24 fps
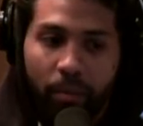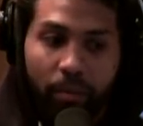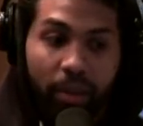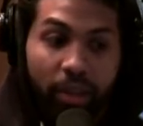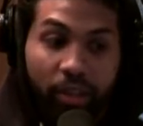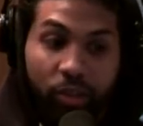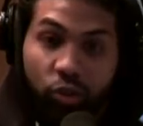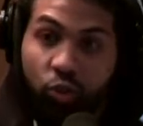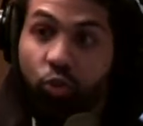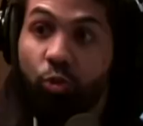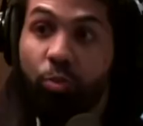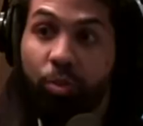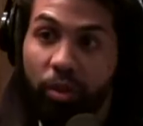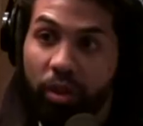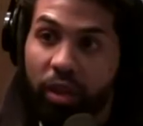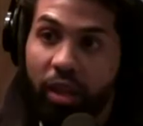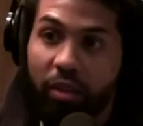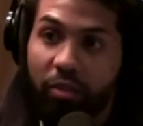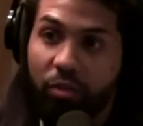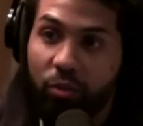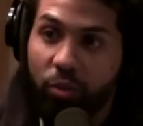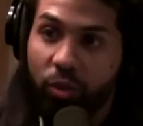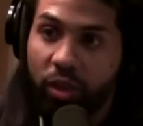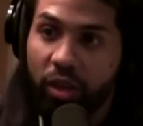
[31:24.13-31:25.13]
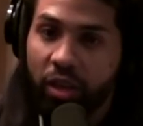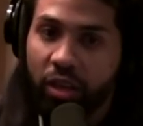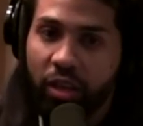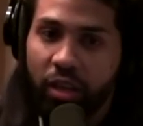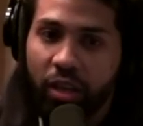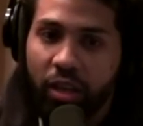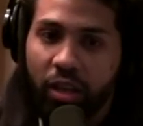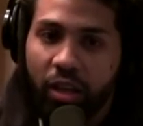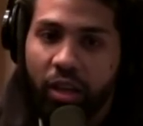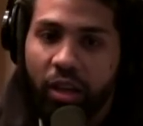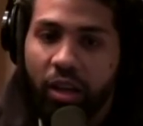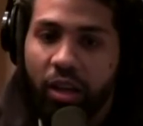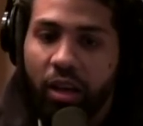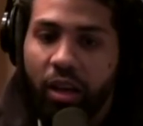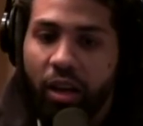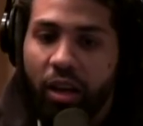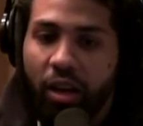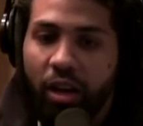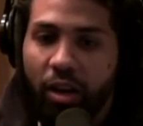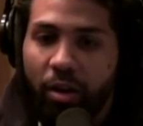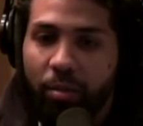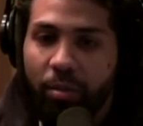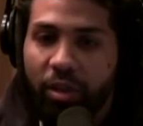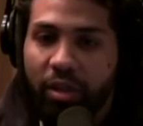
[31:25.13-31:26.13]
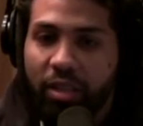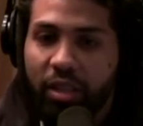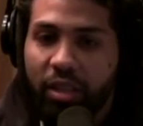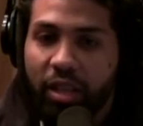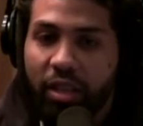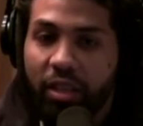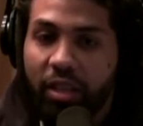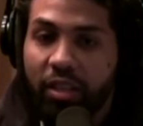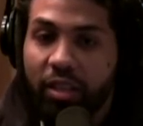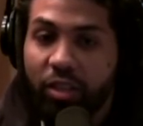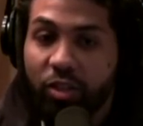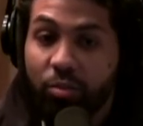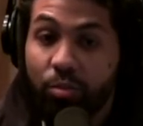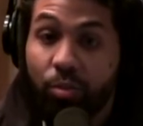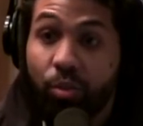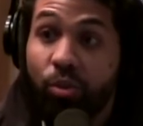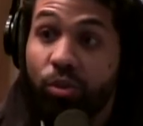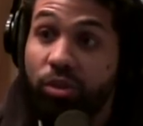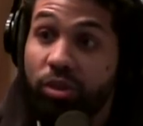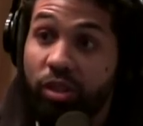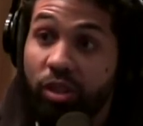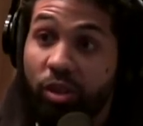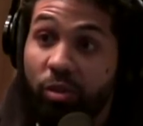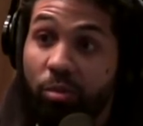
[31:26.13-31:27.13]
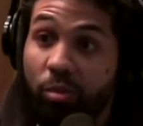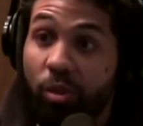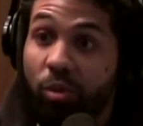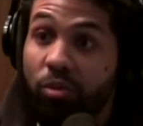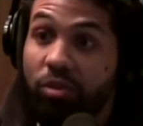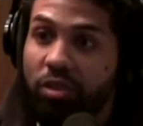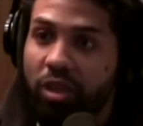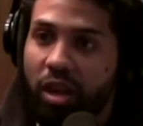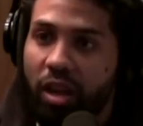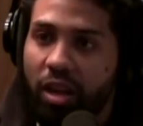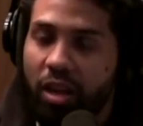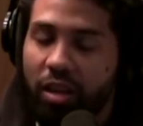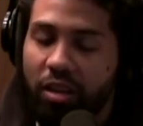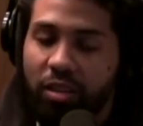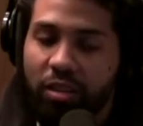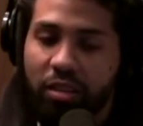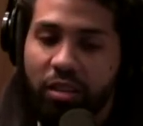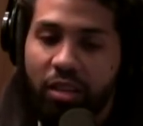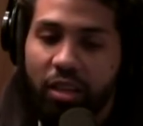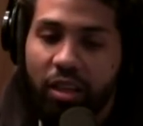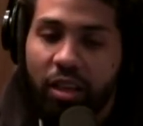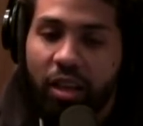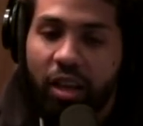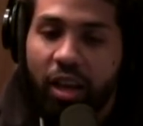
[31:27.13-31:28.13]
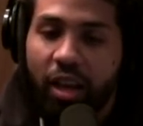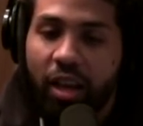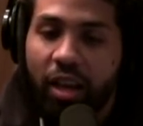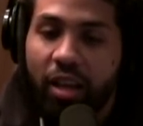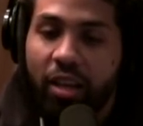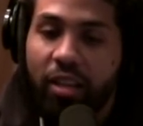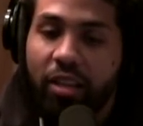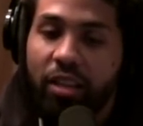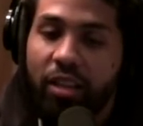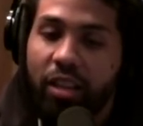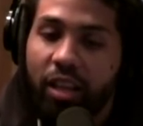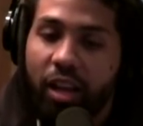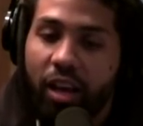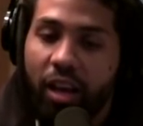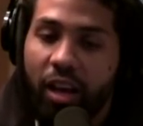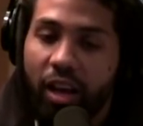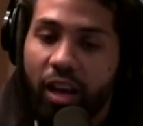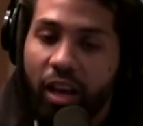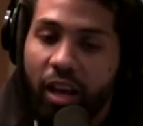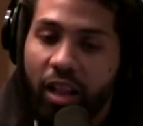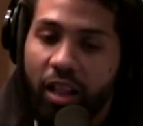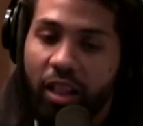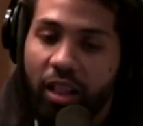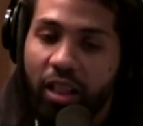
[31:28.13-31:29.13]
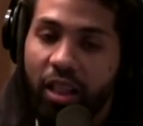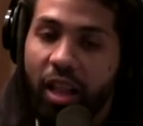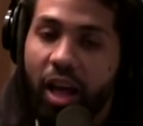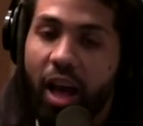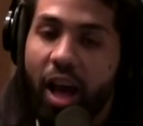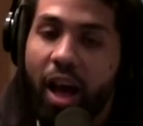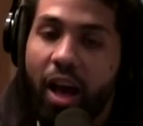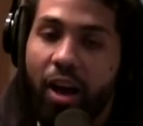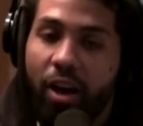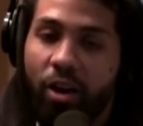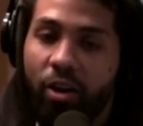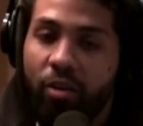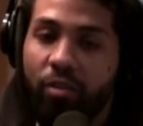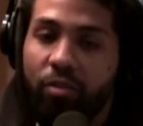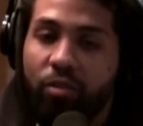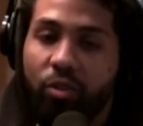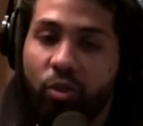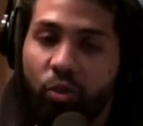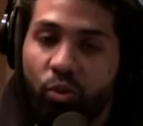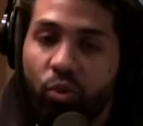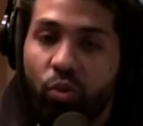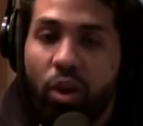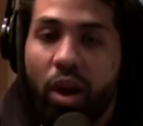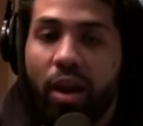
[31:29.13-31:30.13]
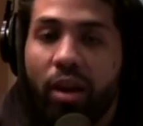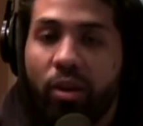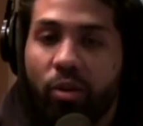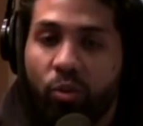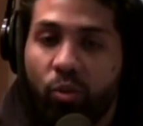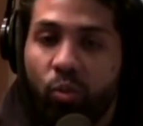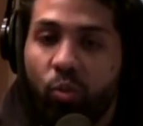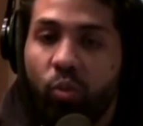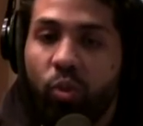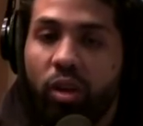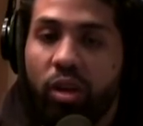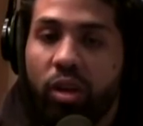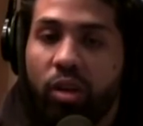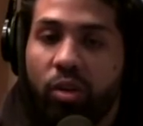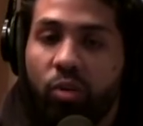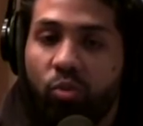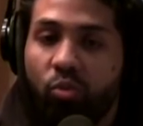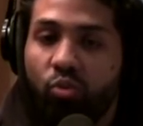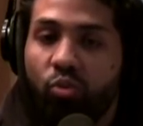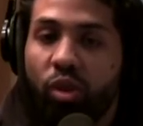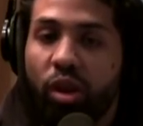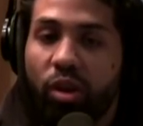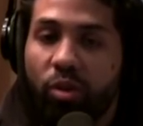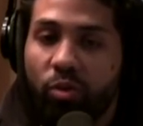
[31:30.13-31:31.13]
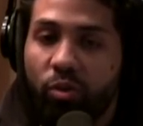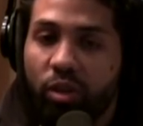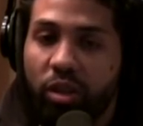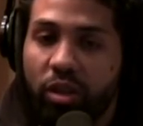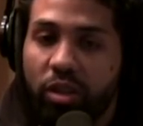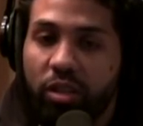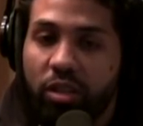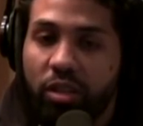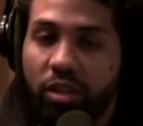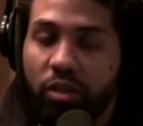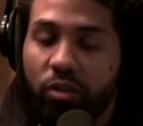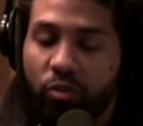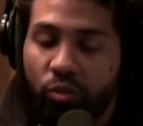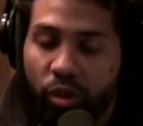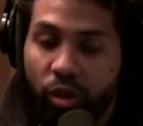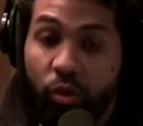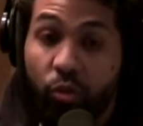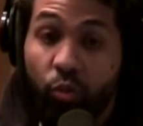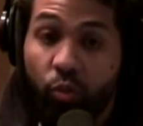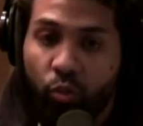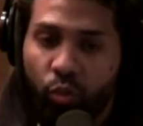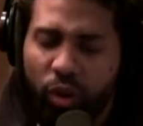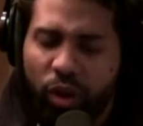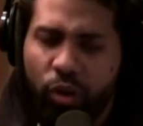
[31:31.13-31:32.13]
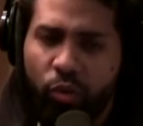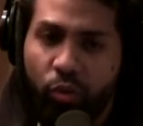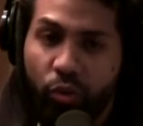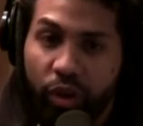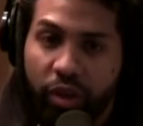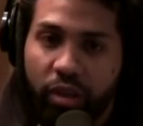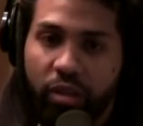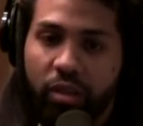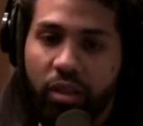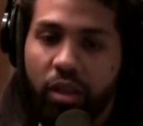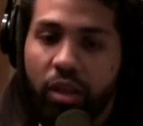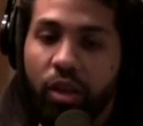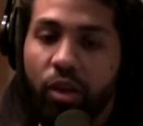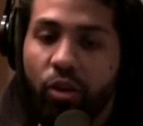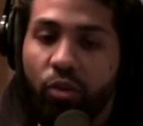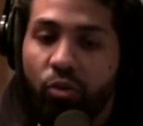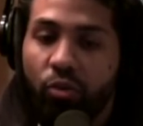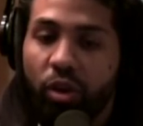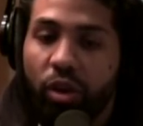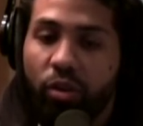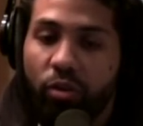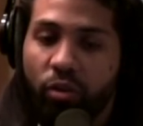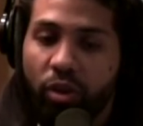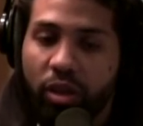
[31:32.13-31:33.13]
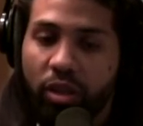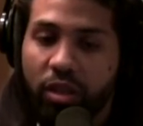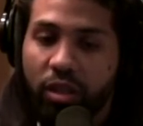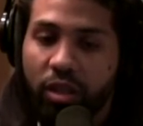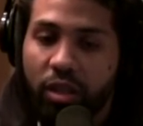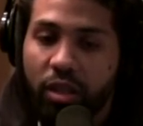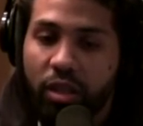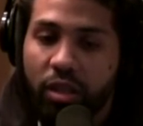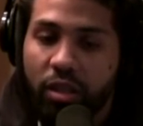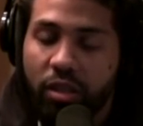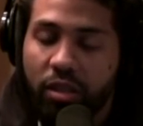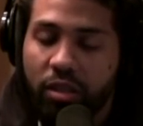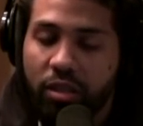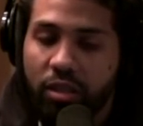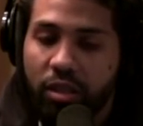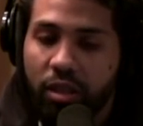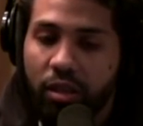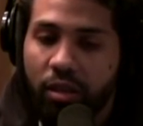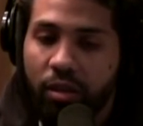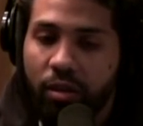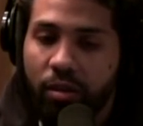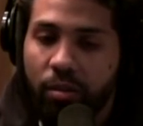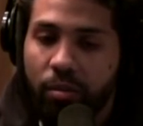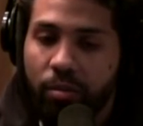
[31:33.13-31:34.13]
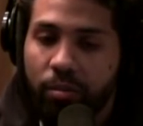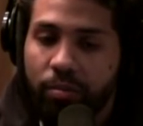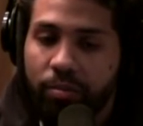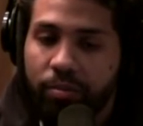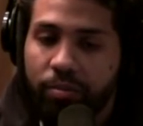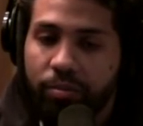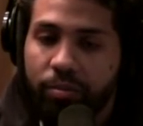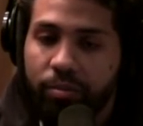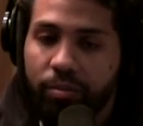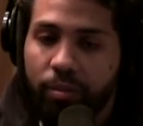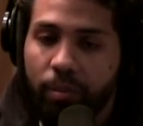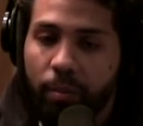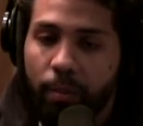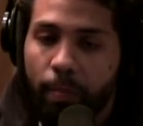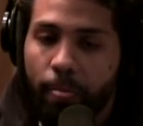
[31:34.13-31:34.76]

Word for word: I'm like super left wing, uh, because I think there's bullshit on both sides, and a, a lot of the right wing rhetoric, rhetoric, rhetoric is um